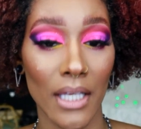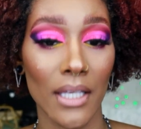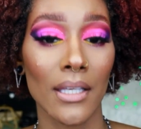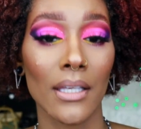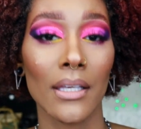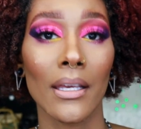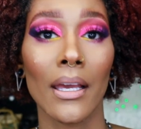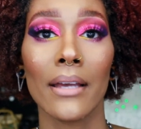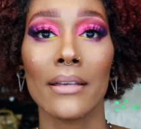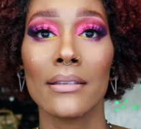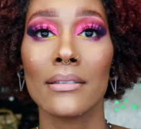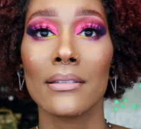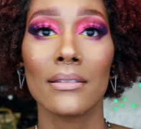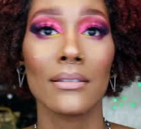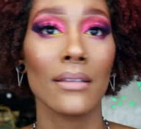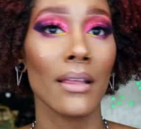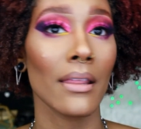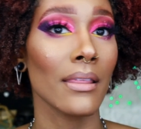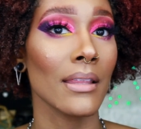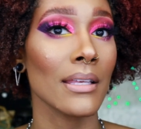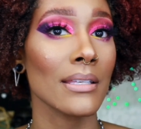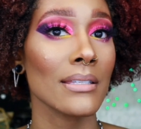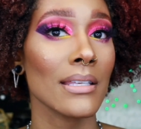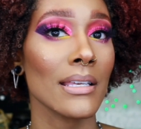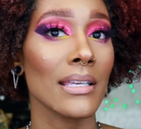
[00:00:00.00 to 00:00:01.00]
Yes,
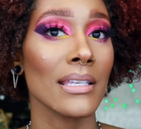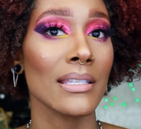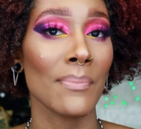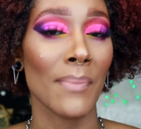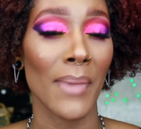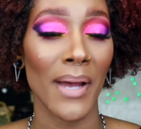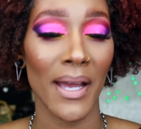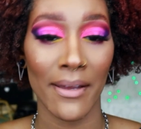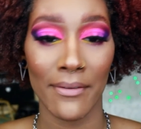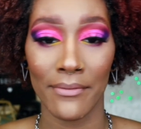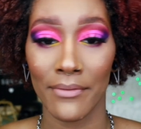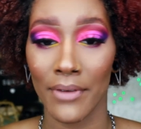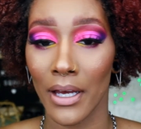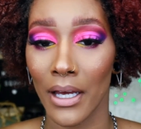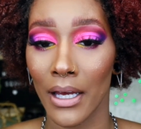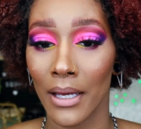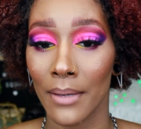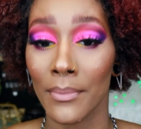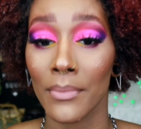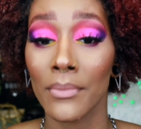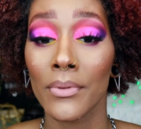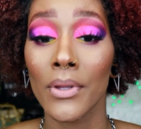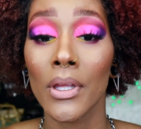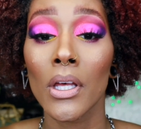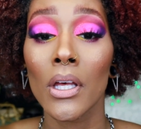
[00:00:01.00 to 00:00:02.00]
this is my
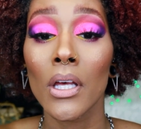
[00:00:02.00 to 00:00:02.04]
vibe,